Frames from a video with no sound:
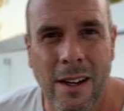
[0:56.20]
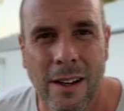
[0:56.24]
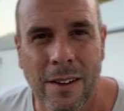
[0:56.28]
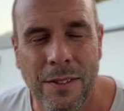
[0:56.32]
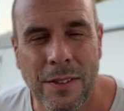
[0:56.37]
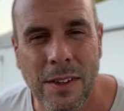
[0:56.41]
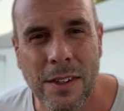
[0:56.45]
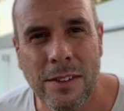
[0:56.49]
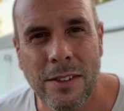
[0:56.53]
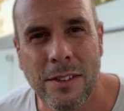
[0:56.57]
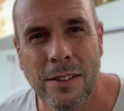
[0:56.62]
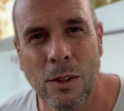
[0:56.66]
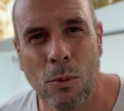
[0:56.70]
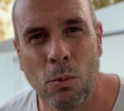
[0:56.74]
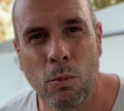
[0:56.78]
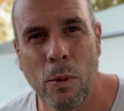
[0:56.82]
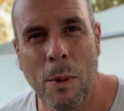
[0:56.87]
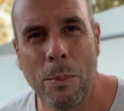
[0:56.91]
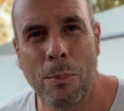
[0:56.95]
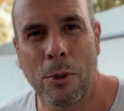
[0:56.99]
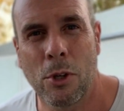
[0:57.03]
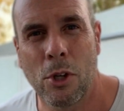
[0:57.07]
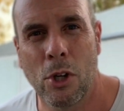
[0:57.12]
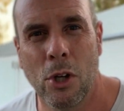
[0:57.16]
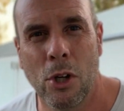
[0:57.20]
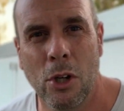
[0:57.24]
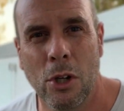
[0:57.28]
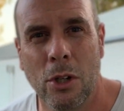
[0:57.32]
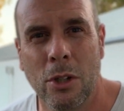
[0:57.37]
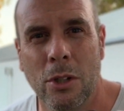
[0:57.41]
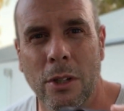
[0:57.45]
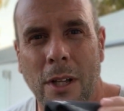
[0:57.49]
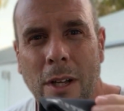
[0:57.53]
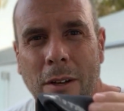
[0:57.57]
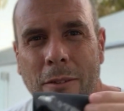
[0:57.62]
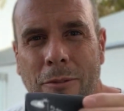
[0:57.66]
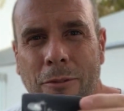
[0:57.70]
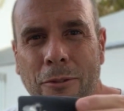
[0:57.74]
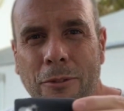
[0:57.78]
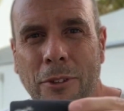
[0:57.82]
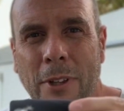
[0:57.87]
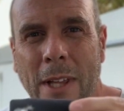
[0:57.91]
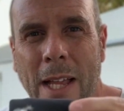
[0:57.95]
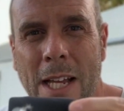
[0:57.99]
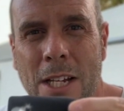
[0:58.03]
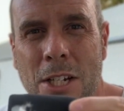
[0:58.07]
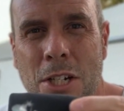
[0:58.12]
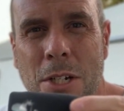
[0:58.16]
this is a Curl
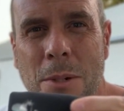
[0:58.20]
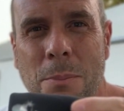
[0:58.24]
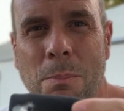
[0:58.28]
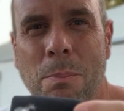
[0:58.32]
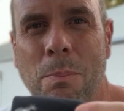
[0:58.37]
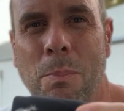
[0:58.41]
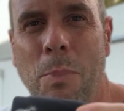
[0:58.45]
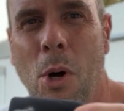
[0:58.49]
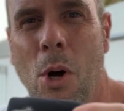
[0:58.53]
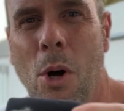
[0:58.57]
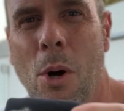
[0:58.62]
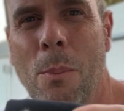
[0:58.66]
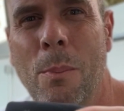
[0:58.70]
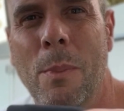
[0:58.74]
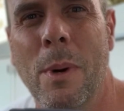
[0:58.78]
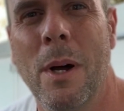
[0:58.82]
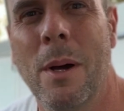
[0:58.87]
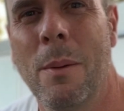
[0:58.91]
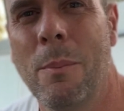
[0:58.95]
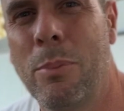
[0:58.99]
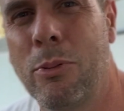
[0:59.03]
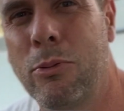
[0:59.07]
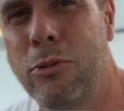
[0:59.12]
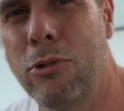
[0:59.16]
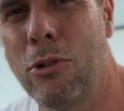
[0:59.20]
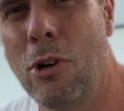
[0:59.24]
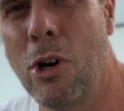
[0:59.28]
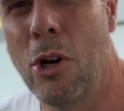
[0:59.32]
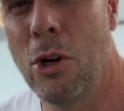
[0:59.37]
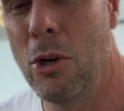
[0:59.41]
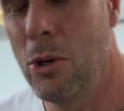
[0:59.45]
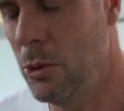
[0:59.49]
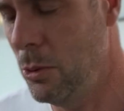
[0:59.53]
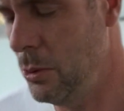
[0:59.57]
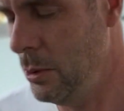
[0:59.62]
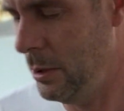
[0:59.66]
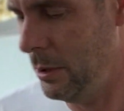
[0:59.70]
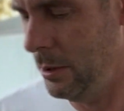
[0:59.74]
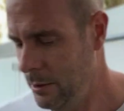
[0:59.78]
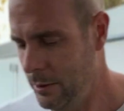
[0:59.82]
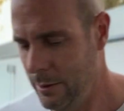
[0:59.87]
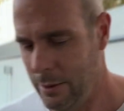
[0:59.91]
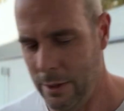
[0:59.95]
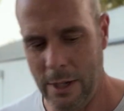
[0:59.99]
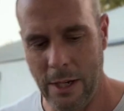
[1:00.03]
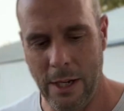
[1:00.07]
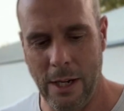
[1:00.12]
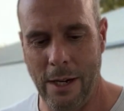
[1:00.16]
Flashbomb Pro
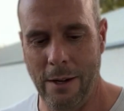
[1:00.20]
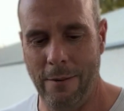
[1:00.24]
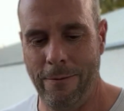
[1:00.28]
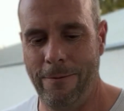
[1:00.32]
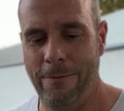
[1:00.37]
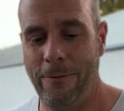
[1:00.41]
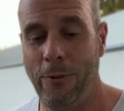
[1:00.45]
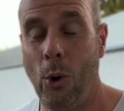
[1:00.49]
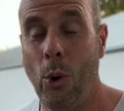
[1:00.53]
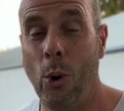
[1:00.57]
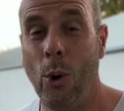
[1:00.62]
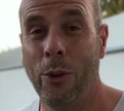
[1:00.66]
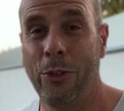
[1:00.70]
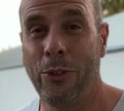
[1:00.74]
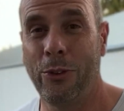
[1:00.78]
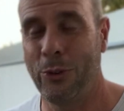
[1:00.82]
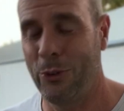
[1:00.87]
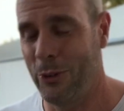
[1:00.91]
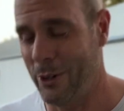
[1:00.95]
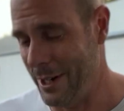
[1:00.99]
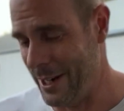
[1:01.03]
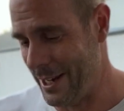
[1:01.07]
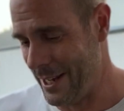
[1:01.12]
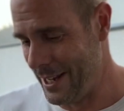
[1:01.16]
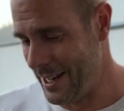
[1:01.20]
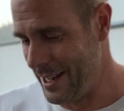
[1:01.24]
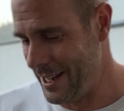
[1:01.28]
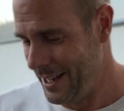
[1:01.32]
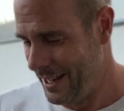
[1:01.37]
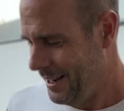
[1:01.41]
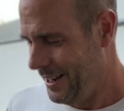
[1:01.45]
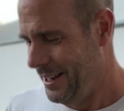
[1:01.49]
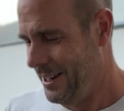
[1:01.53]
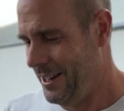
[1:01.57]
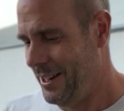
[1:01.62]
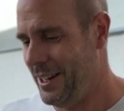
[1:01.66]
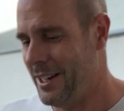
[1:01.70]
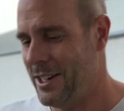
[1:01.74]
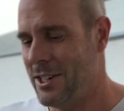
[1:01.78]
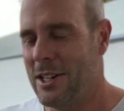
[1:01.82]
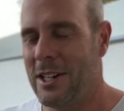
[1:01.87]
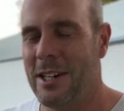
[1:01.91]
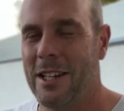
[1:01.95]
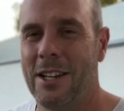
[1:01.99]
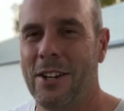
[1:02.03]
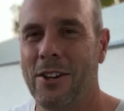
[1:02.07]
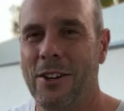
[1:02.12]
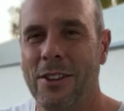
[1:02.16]
4.3. I
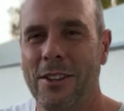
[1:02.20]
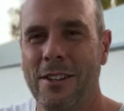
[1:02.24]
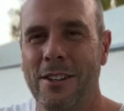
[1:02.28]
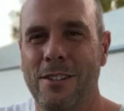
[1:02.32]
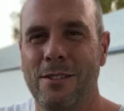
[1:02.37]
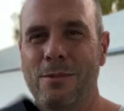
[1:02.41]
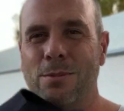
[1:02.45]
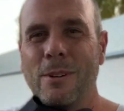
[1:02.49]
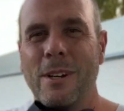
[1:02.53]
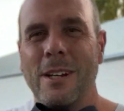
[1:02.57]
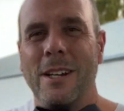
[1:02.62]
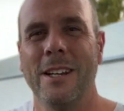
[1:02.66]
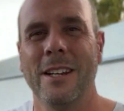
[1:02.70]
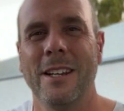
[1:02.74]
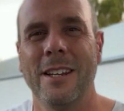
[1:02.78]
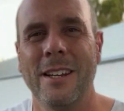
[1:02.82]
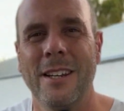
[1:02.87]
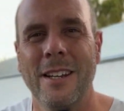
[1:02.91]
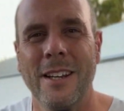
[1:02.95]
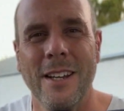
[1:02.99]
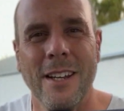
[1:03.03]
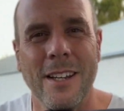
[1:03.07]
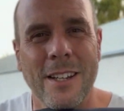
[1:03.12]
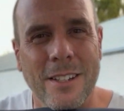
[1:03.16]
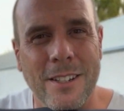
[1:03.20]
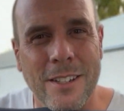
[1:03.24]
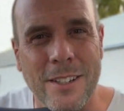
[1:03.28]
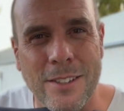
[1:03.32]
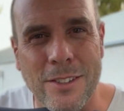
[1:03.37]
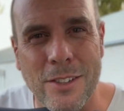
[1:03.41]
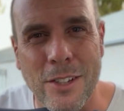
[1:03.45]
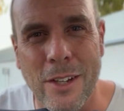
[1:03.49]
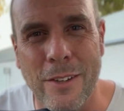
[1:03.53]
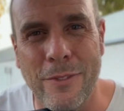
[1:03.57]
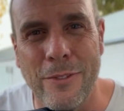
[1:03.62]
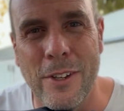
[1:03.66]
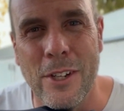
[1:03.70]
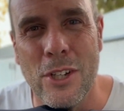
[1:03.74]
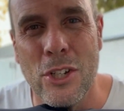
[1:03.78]
actually got this one to surf in